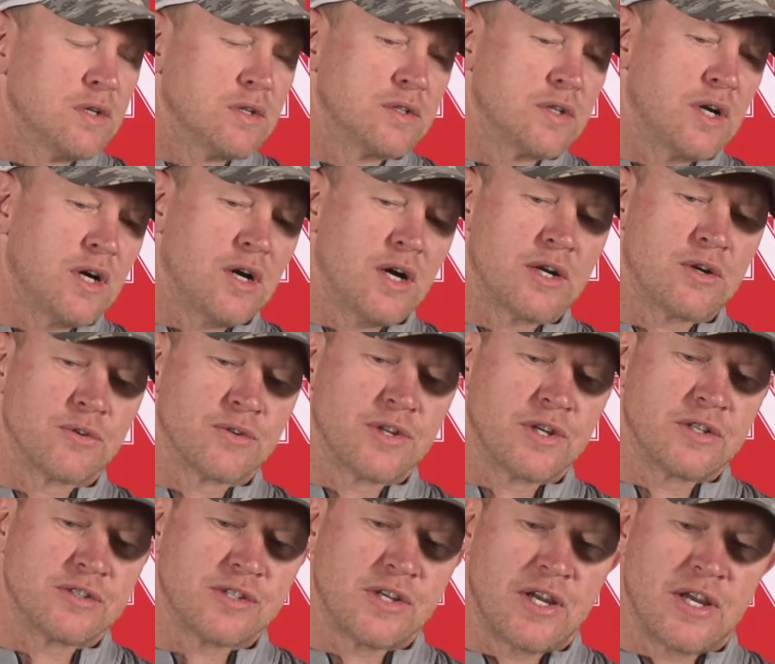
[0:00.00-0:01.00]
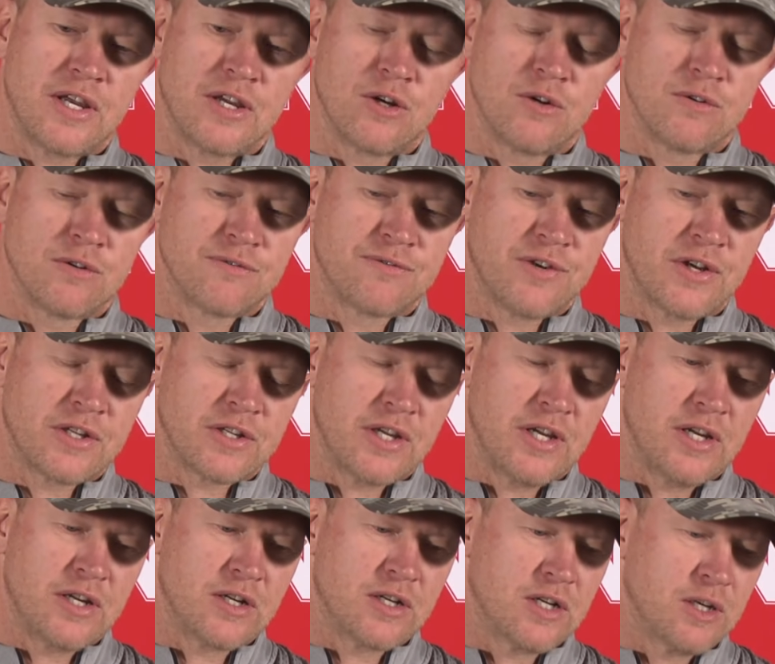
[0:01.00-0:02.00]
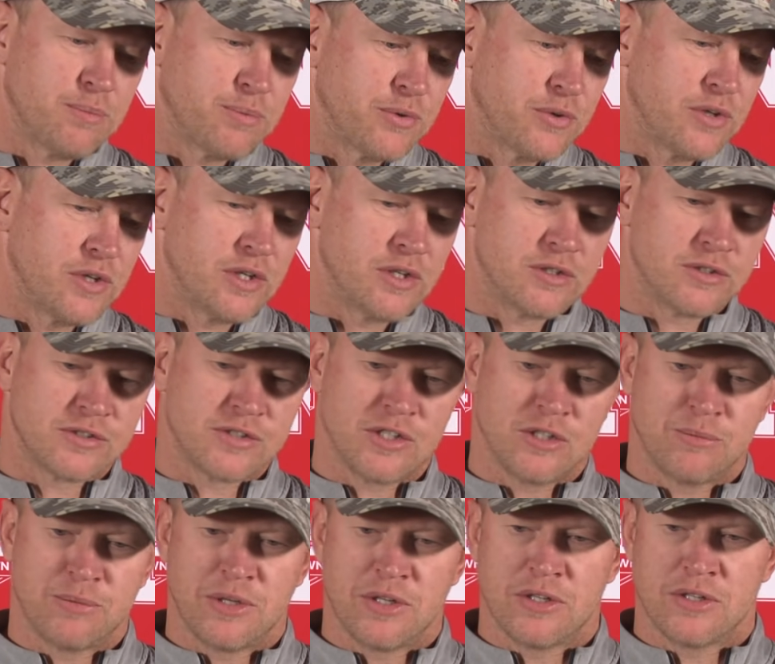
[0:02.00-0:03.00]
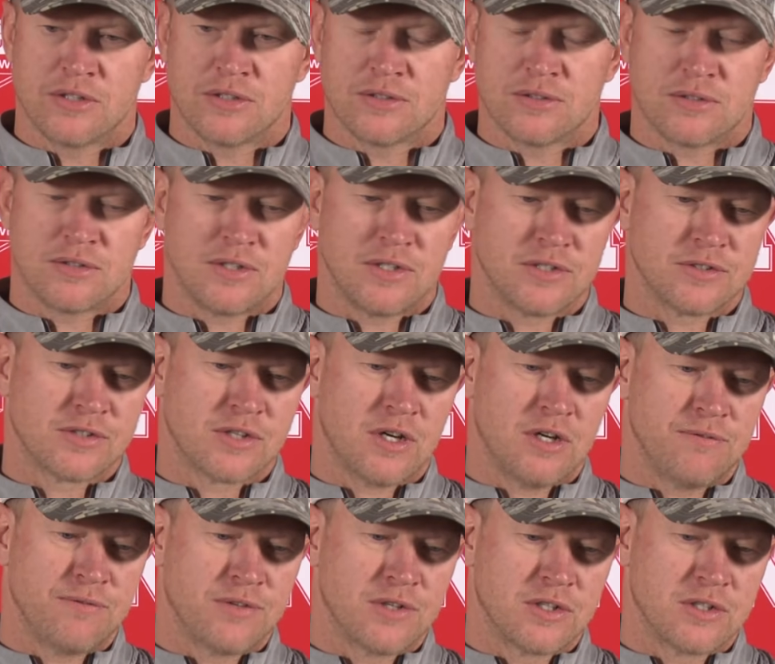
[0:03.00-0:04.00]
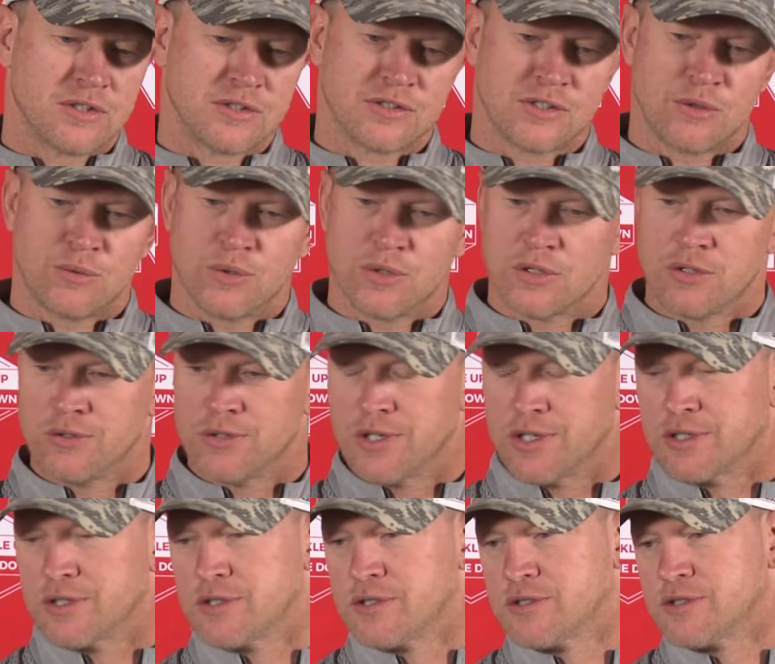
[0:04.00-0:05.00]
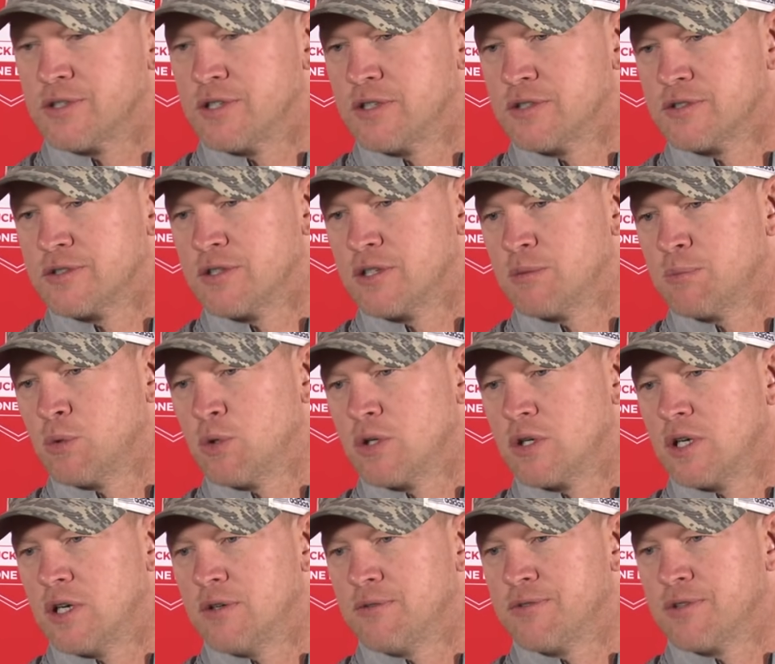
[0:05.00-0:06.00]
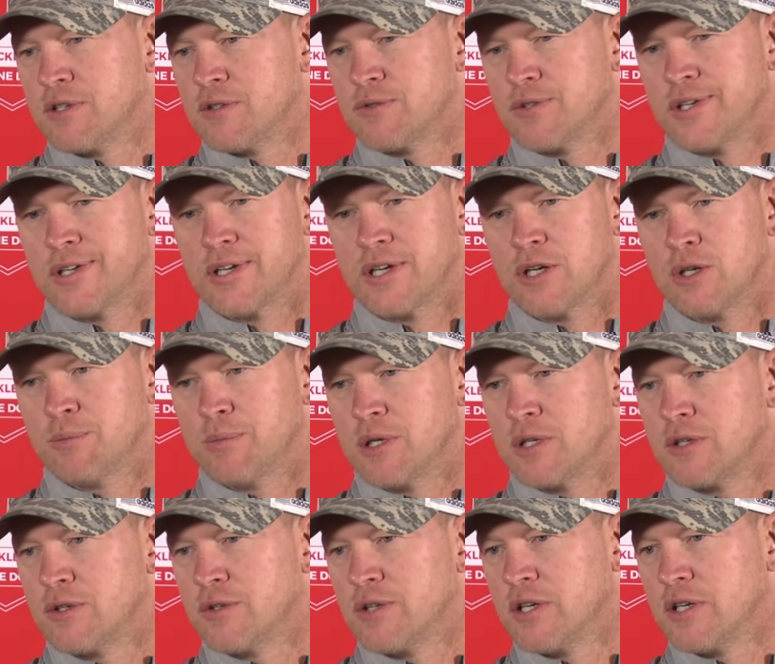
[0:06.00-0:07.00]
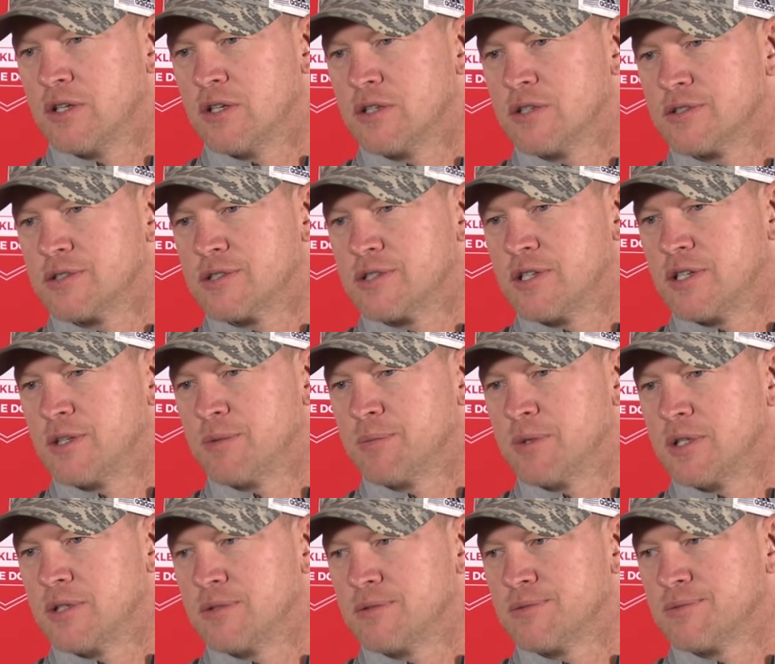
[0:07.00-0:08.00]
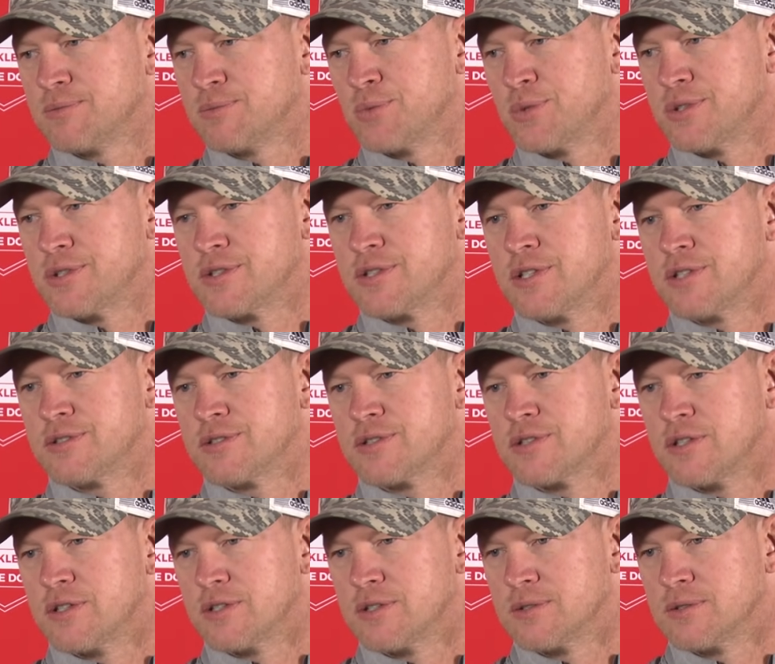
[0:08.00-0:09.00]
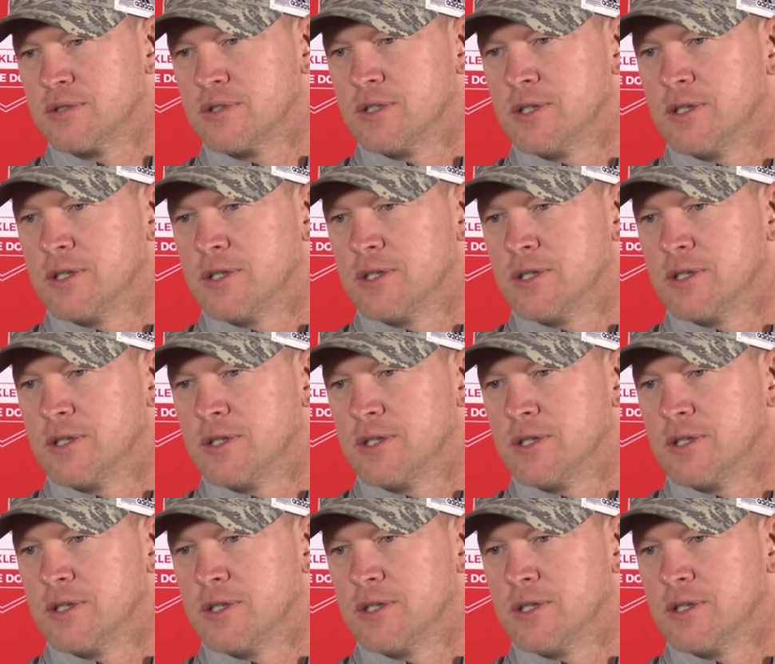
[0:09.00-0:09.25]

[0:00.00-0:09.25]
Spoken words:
No, I don't think it's a hangover. In fact, I had a couple of leaders tell me that as confident as they were going into the season, they're more confident right now about who they are as a team than when the season started.